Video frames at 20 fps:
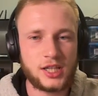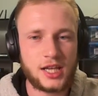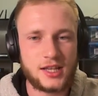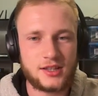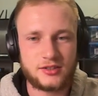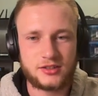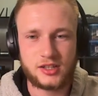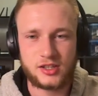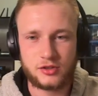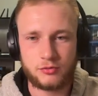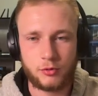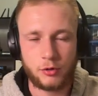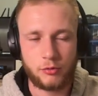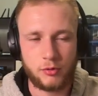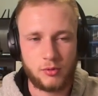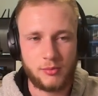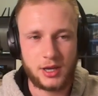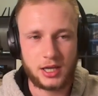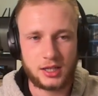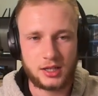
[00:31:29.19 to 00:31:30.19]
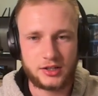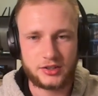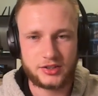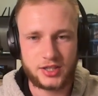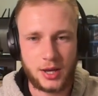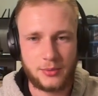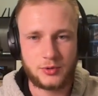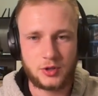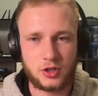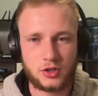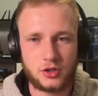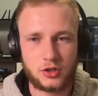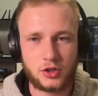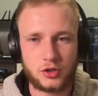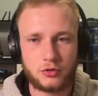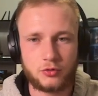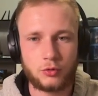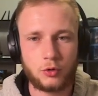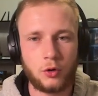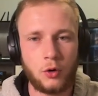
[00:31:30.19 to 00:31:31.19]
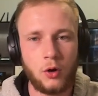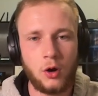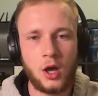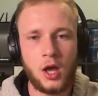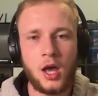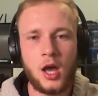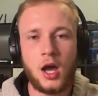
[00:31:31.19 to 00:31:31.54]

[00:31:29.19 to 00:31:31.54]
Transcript: instance where we make an exception to this rule.